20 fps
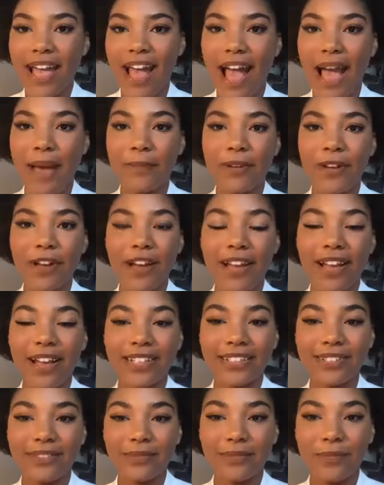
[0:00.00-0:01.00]
I'm not
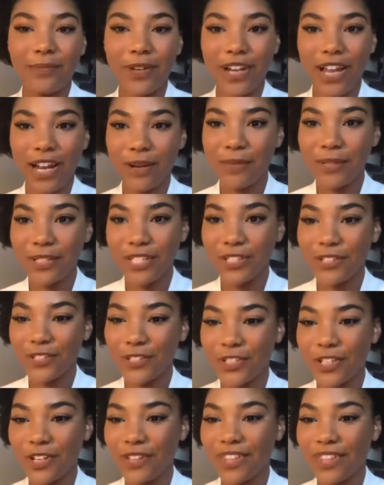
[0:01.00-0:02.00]
100%
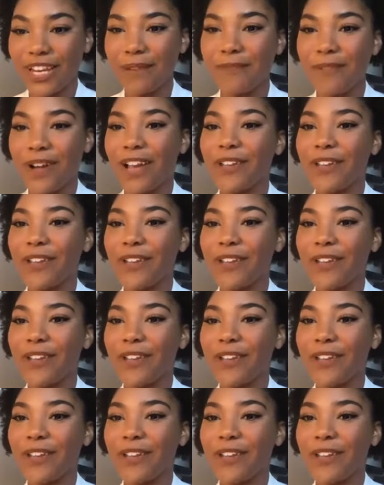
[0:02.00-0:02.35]
sure that I'm